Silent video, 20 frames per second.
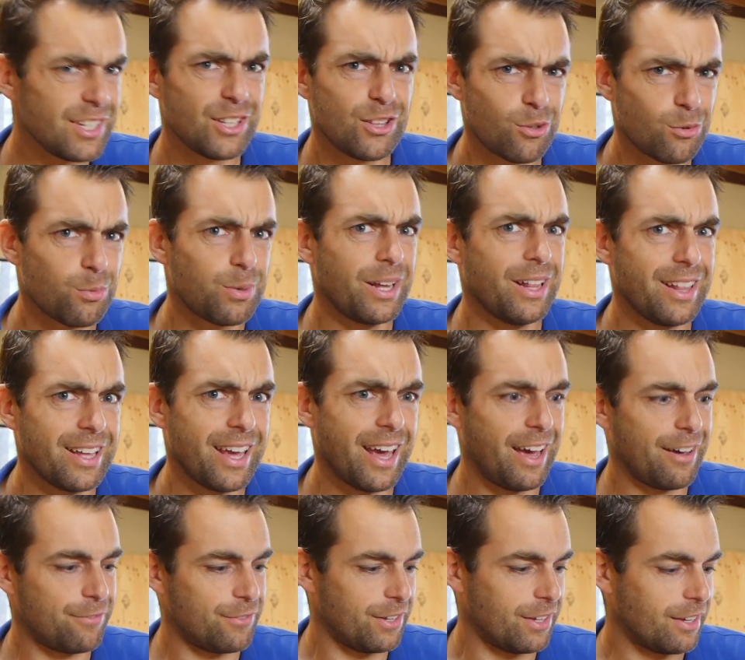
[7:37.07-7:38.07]
they're really
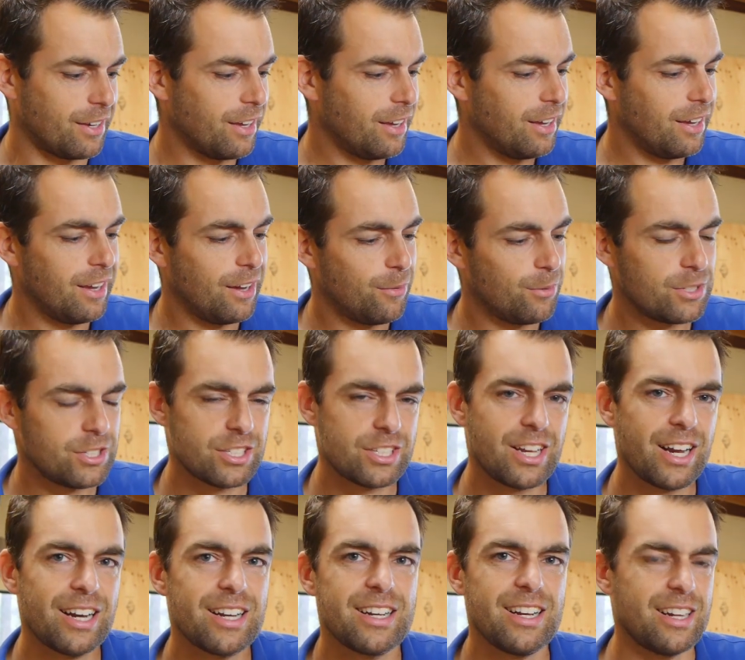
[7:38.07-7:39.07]
heavy, which is
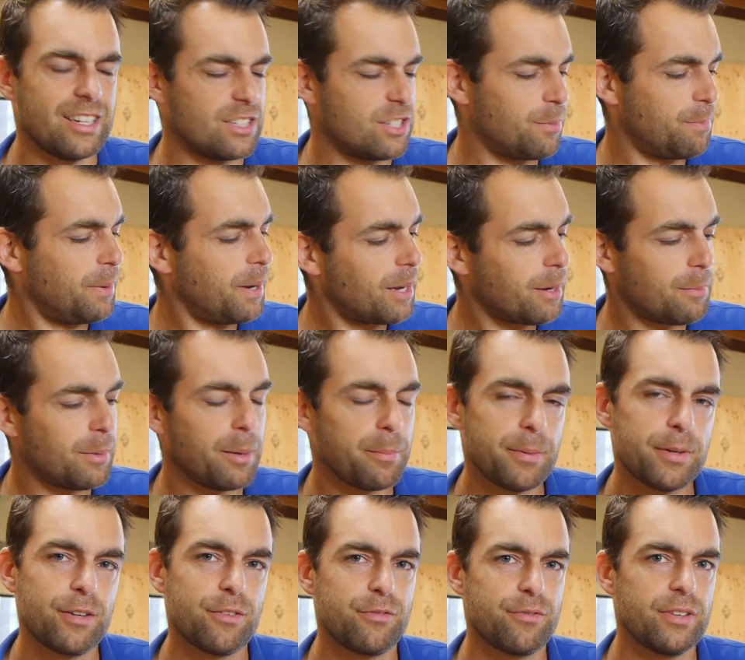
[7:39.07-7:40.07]
kind of nice. You pick them up
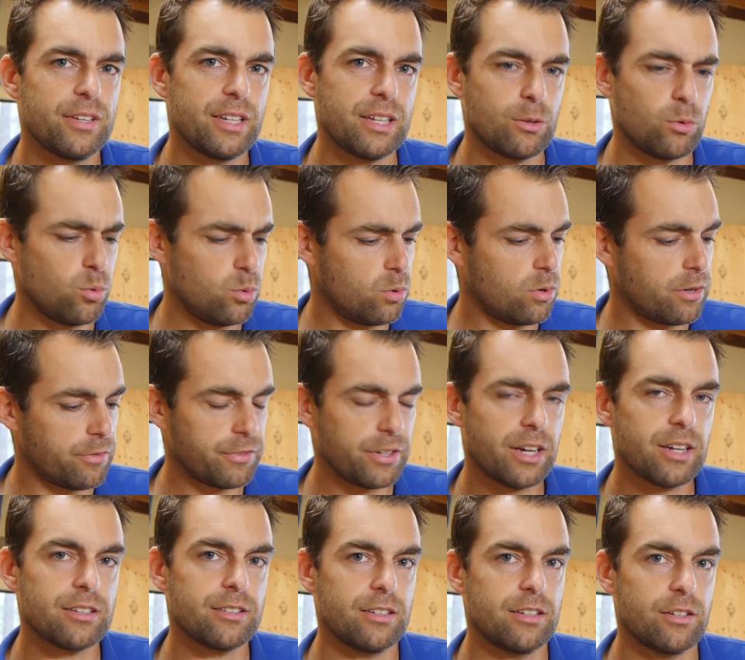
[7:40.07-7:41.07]
and you feel like, ooh, I've
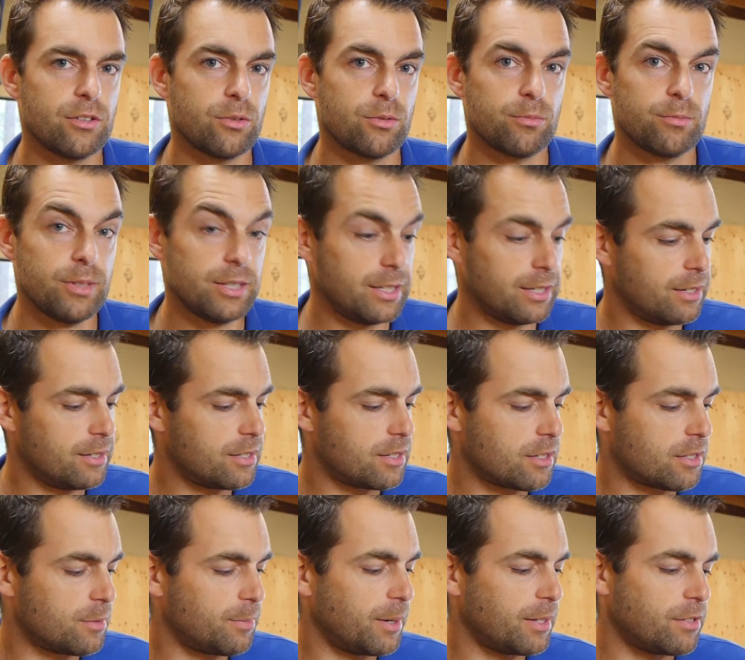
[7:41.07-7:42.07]
got, you know, really nice
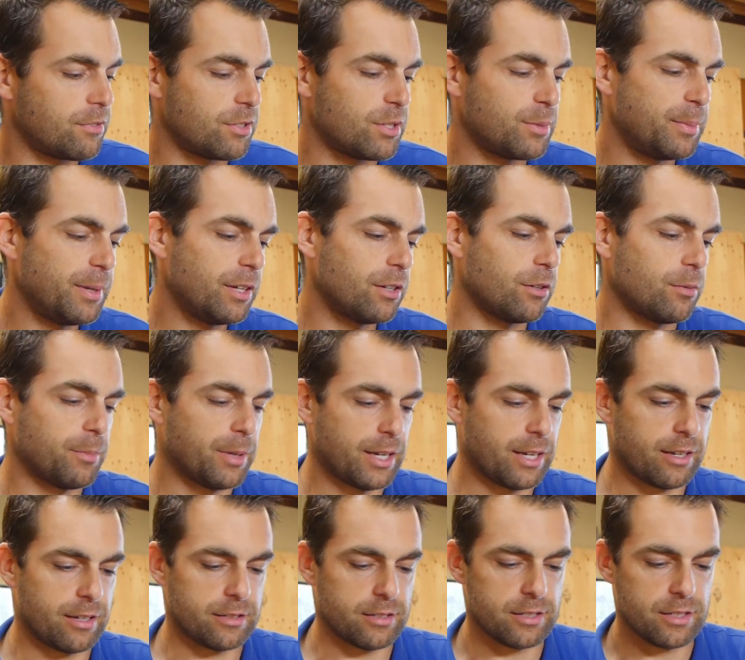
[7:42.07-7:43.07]
expensive speaker in my
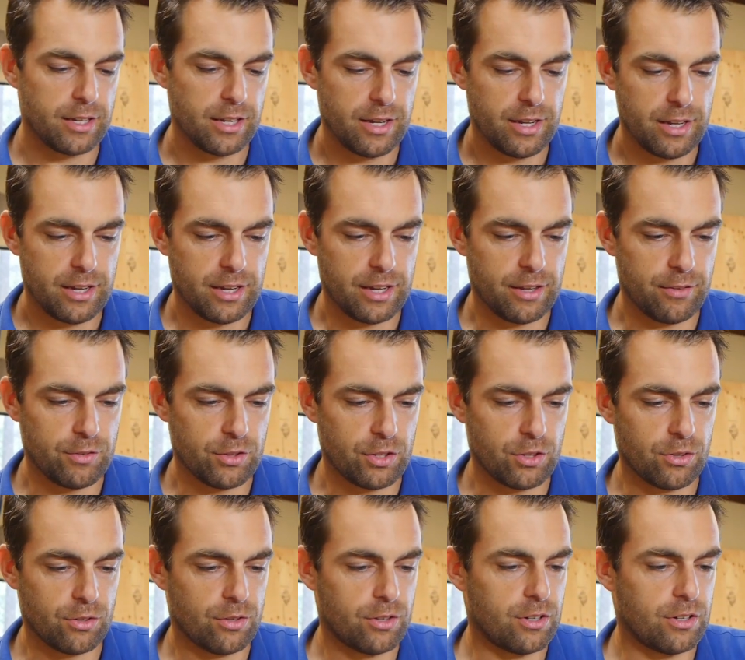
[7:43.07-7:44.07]
hands, even
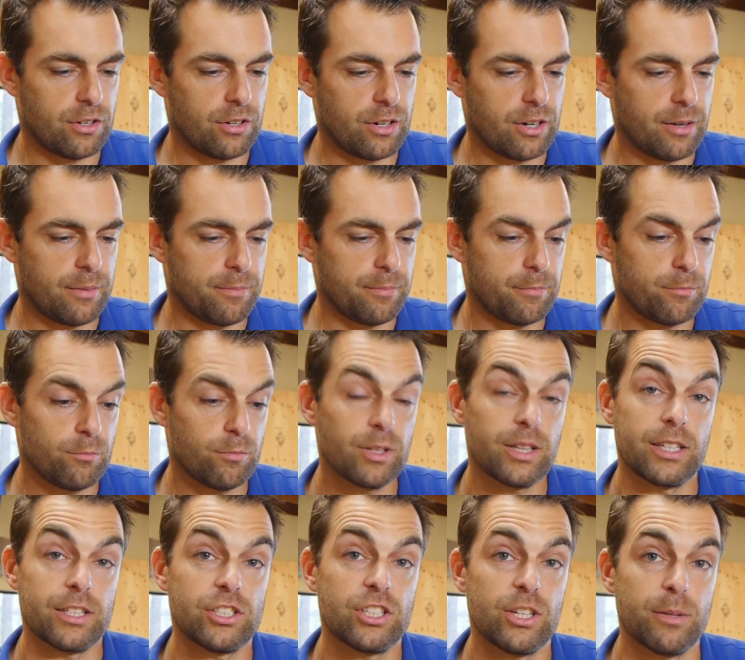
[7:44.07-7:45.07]
though they're um,
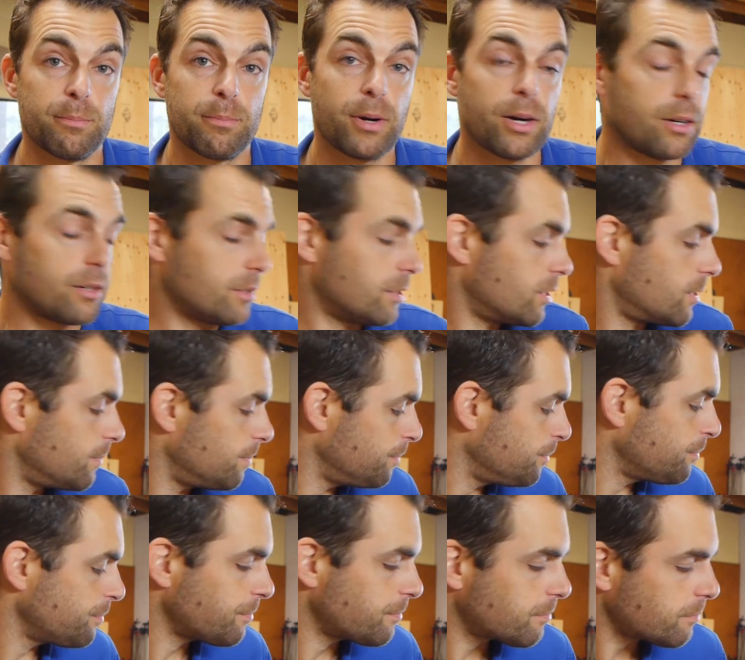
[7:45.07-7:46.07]
really cheap parts.
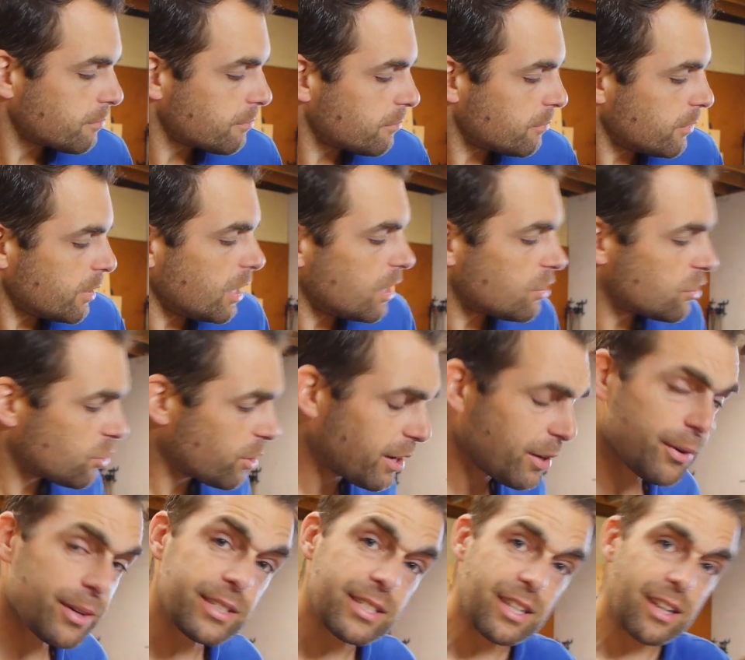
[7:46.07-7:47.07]
So
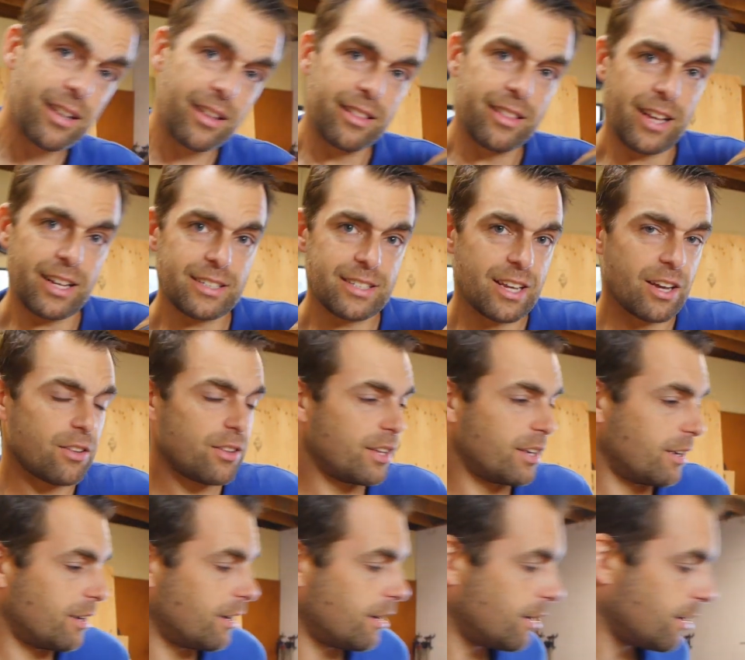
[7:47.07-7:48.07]
anyways, that's how they,